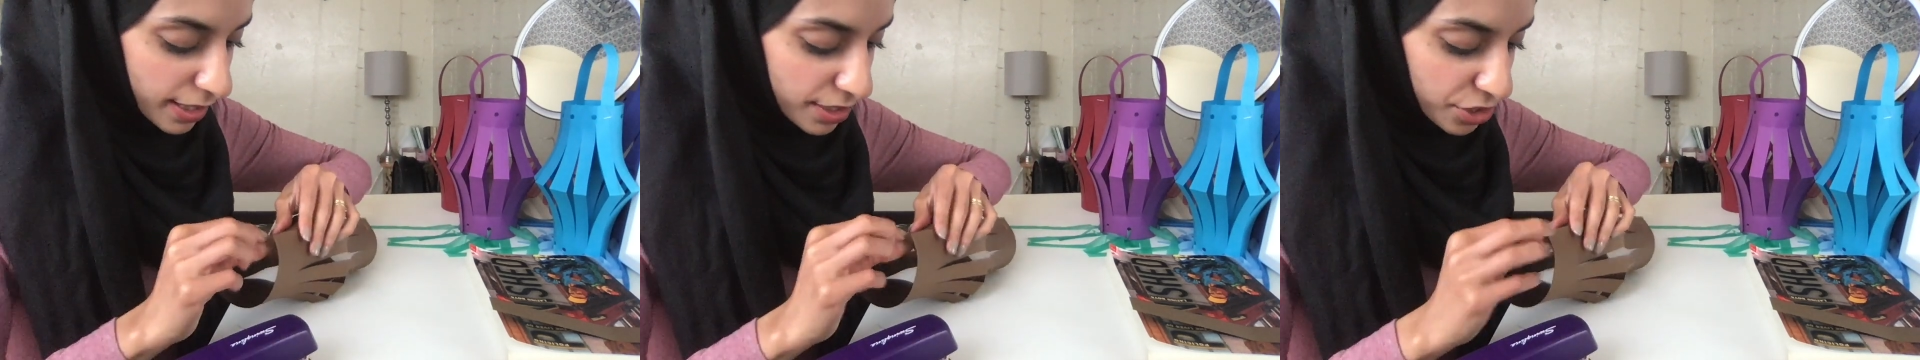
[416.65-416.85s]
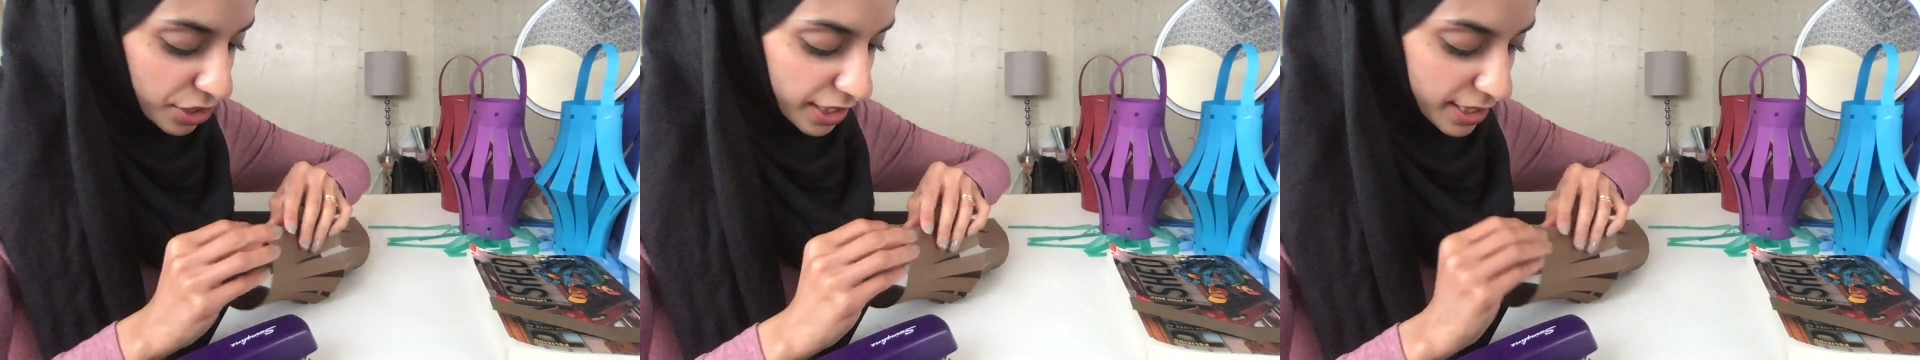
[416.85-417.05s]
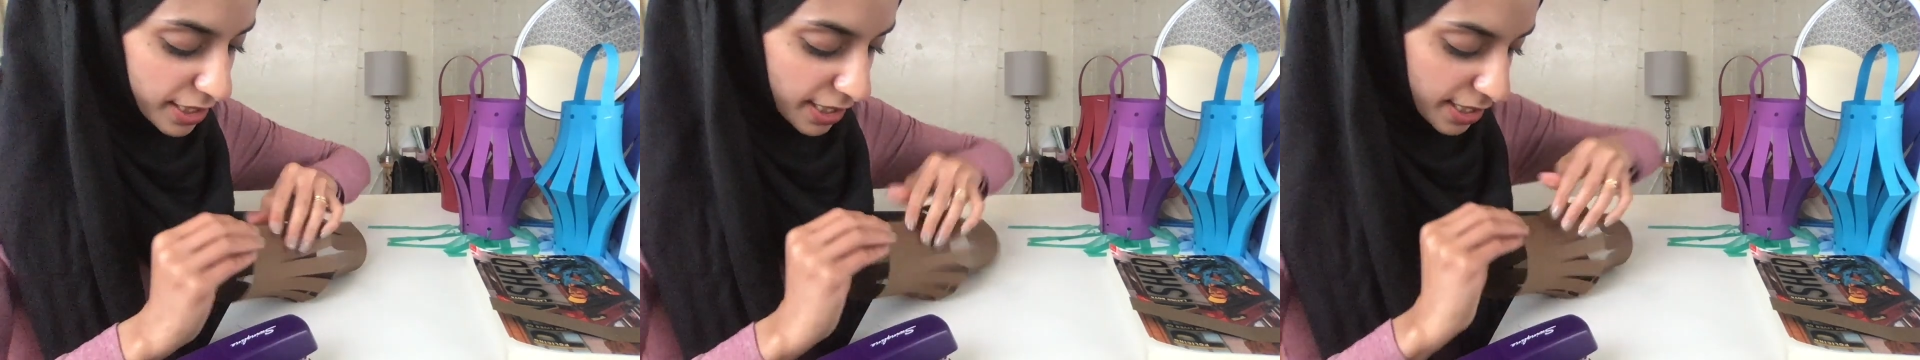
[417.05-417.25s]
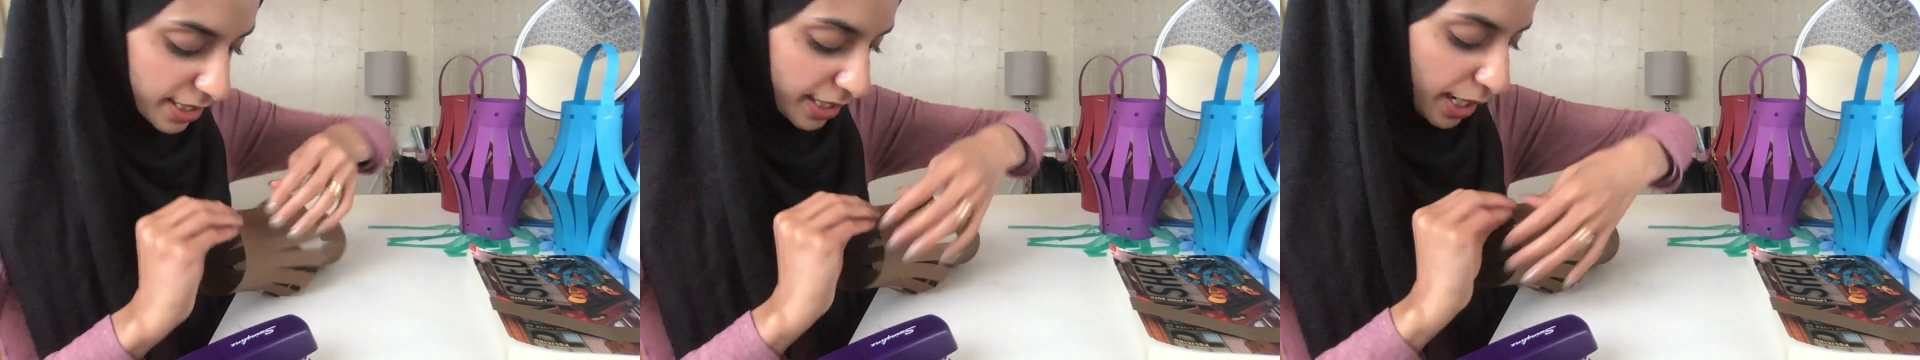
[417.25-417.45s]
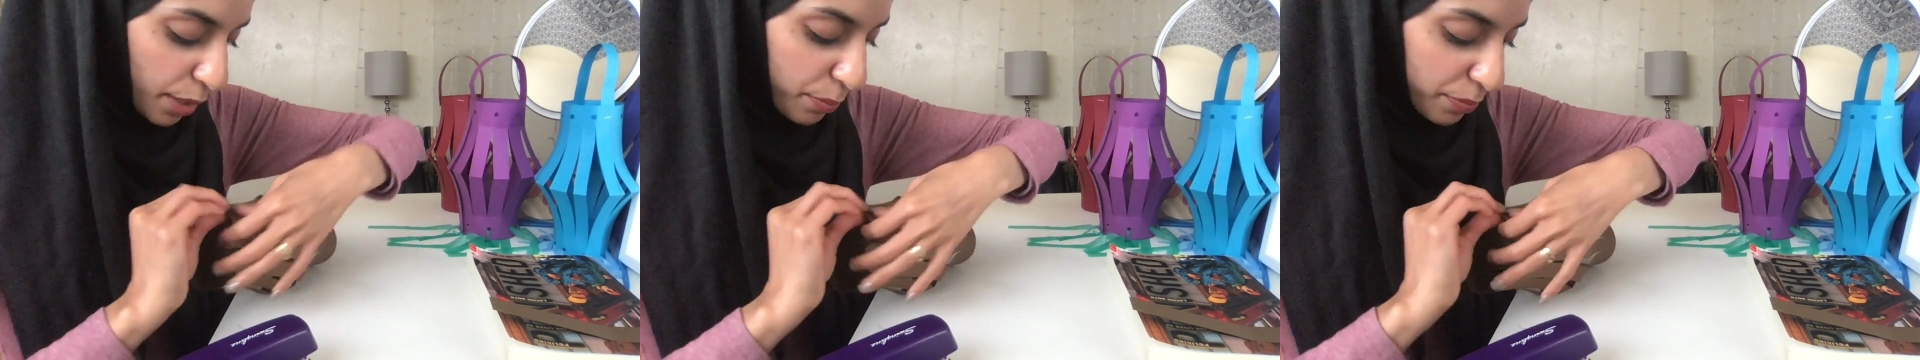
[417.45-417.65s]
trying to
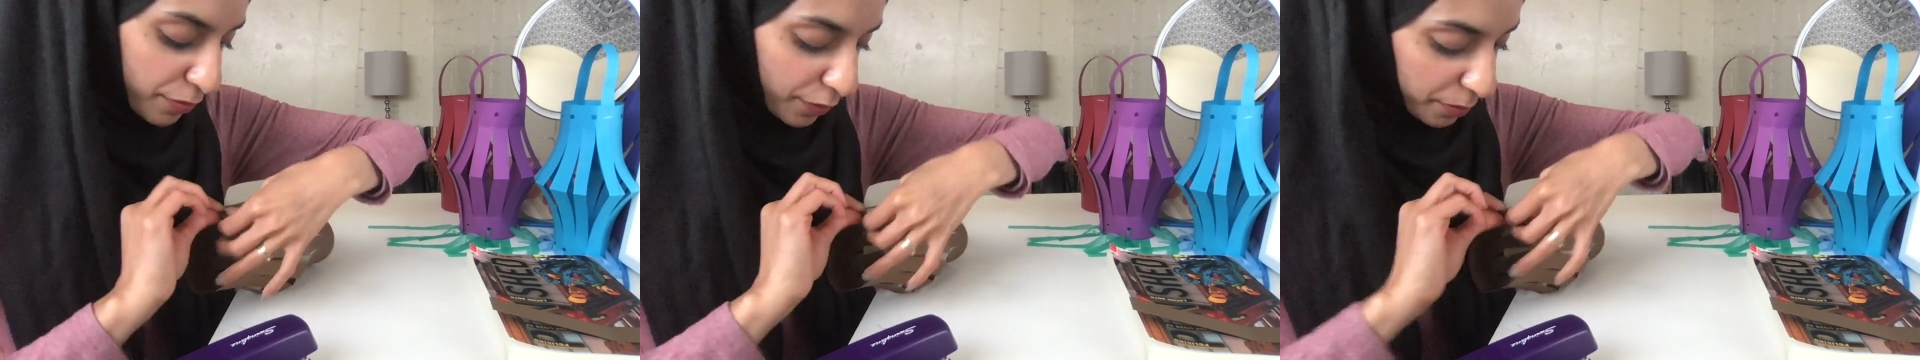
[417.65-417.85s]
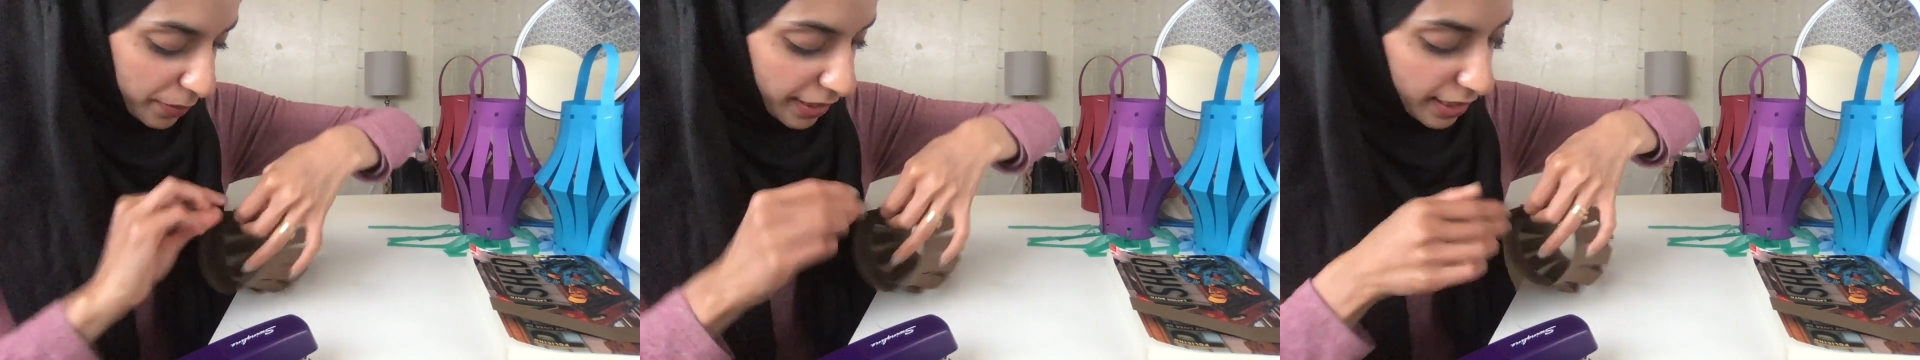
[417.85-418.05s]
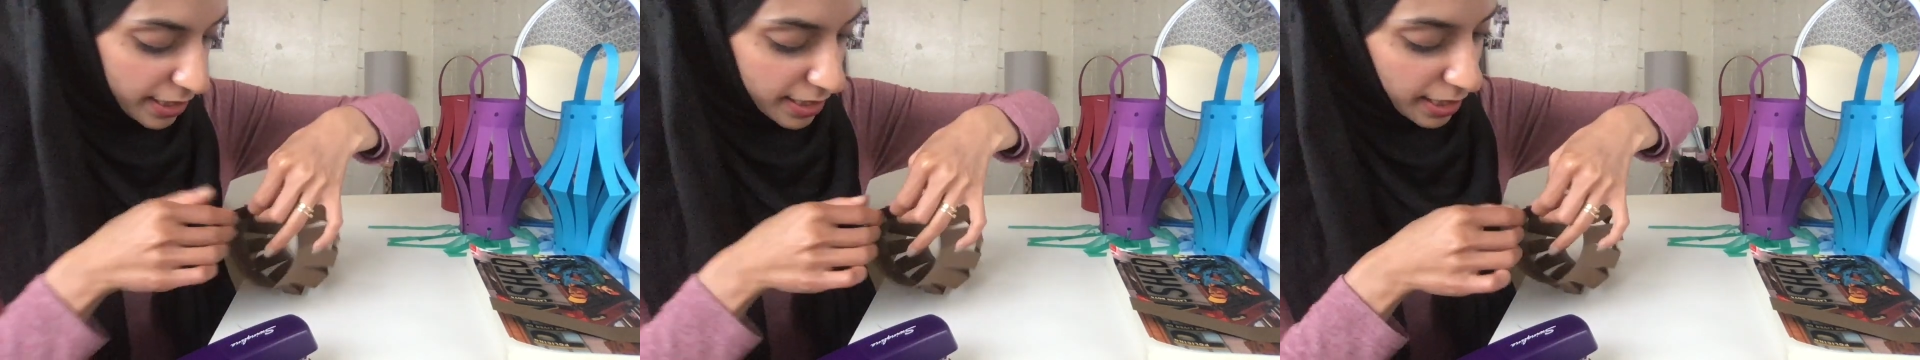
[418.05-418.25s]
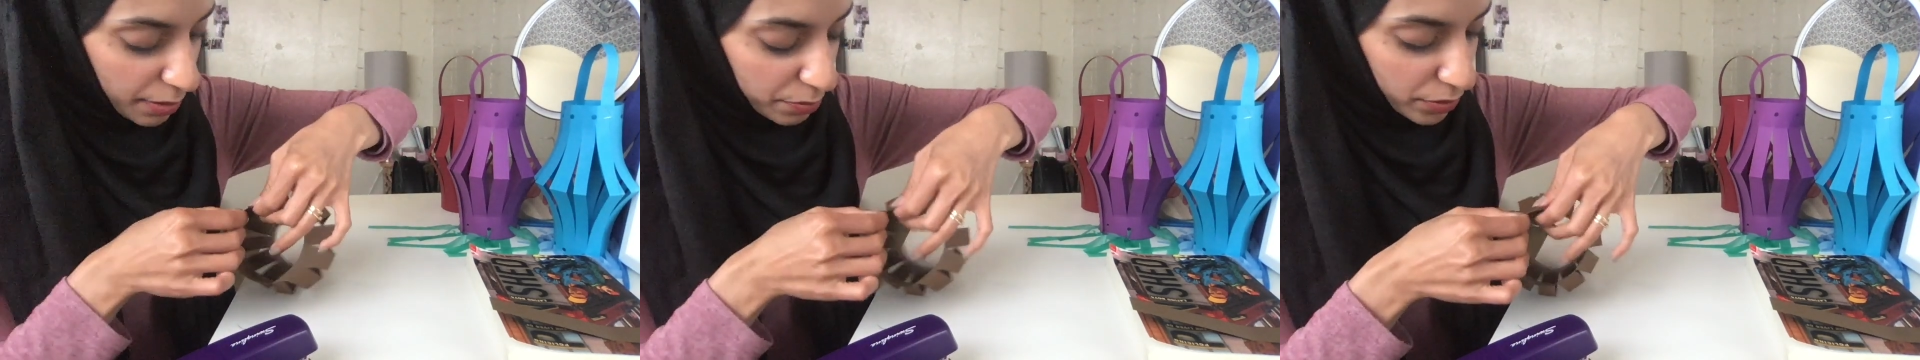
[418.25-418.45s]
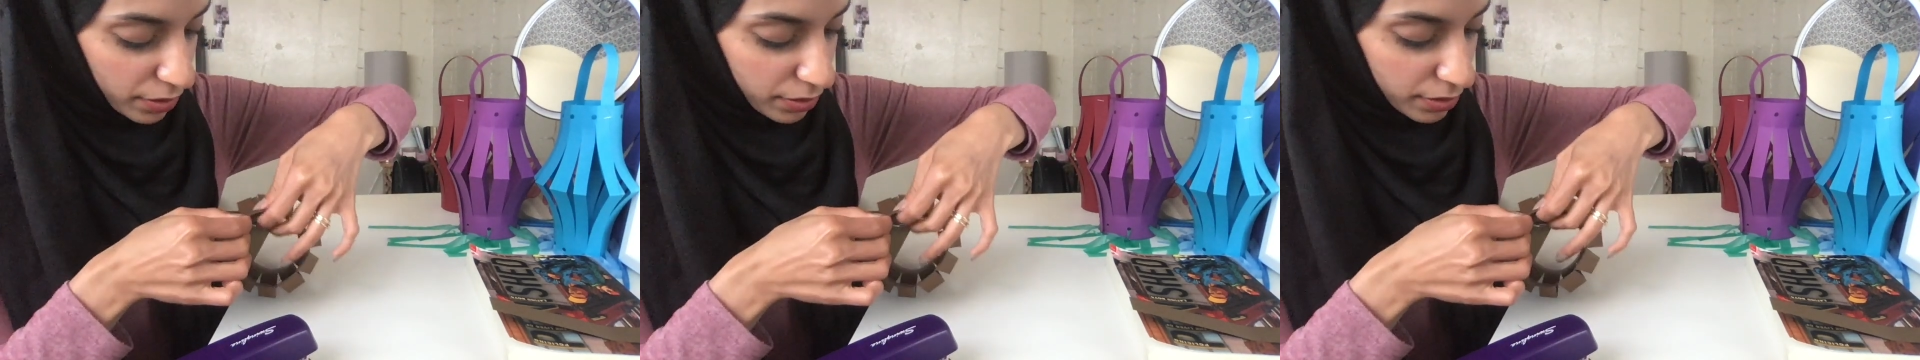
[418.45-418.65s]
escape from being
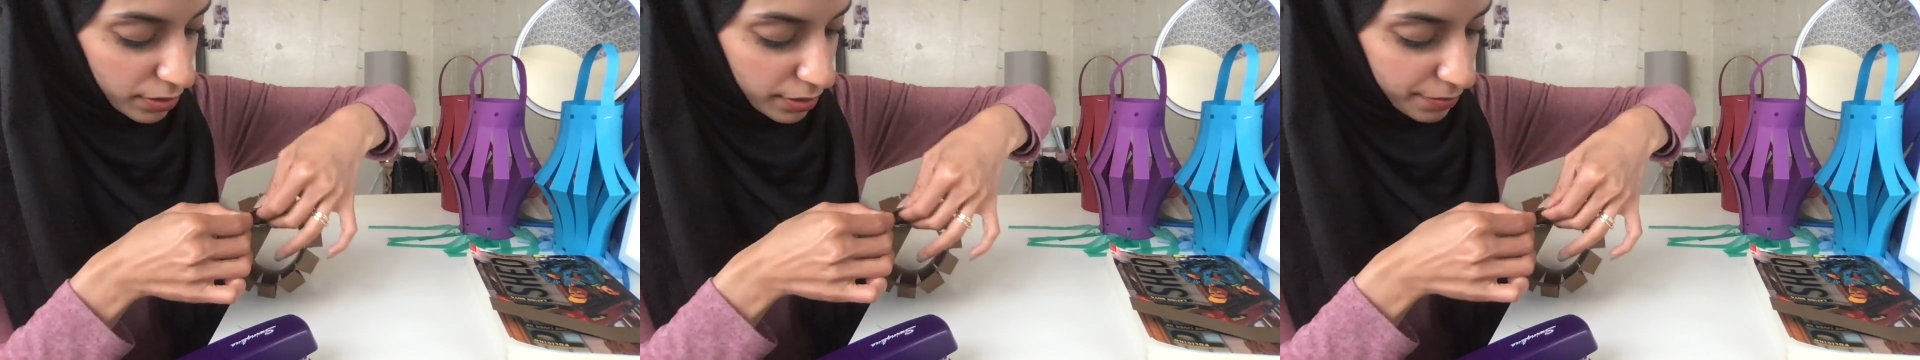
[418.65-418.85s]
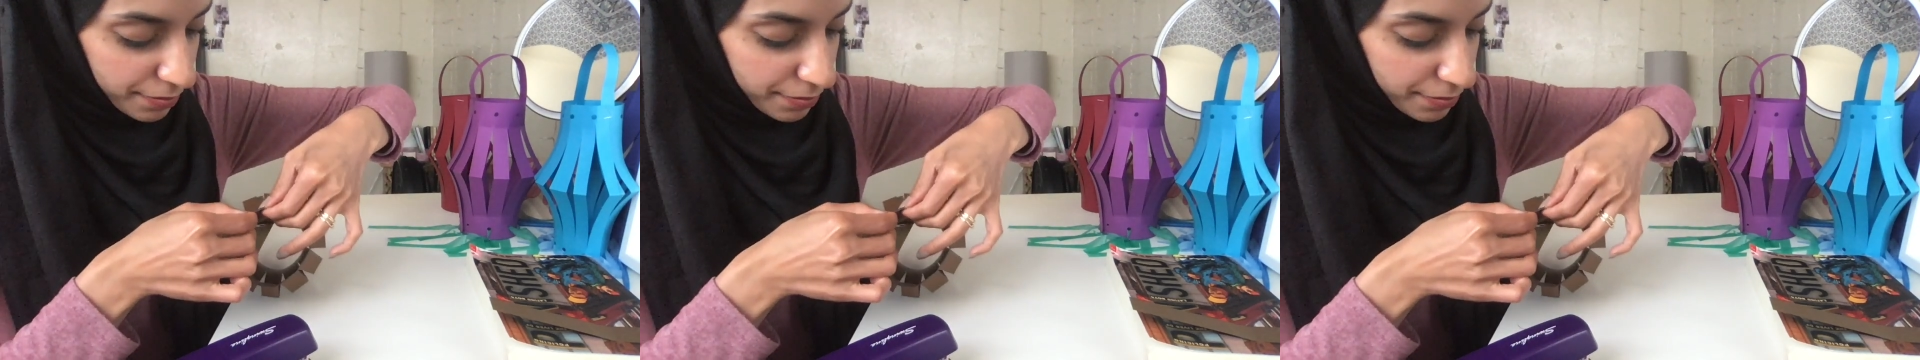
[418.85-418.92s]
stapled.